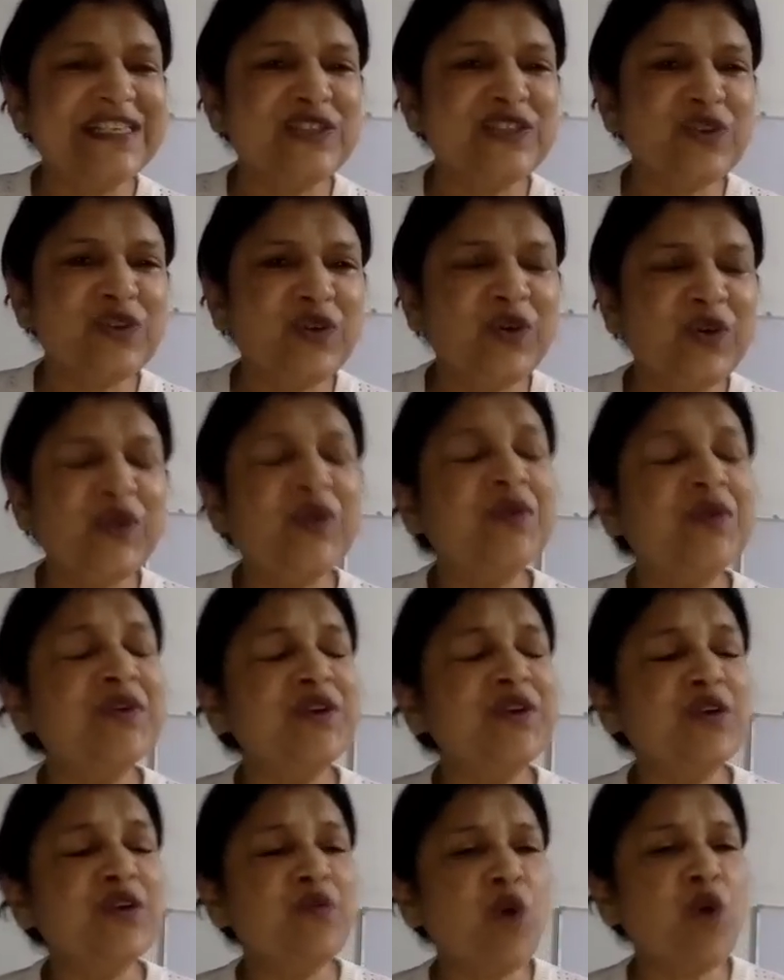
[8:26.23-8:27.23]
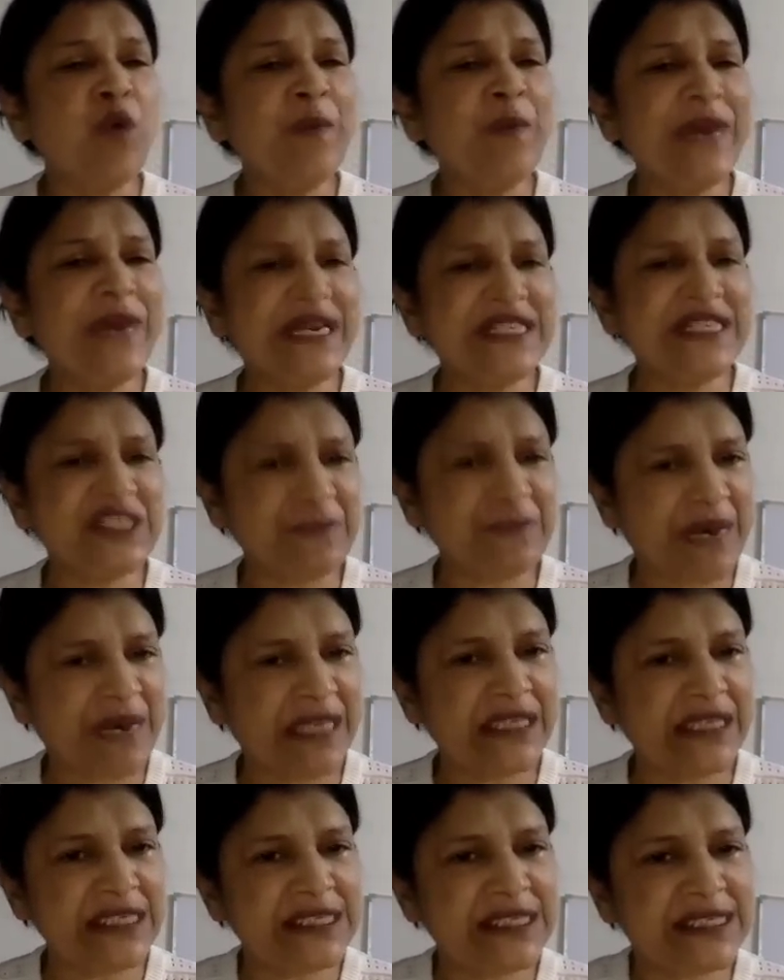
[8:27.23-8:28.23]
So your mom makes
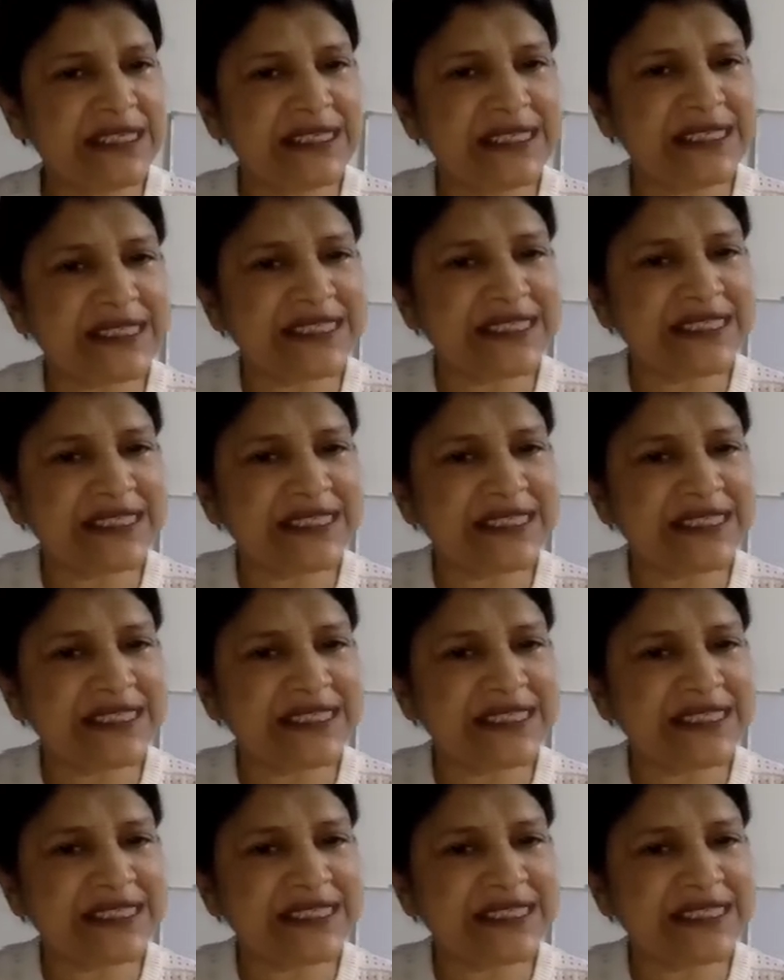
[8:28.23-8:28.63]
chapatis.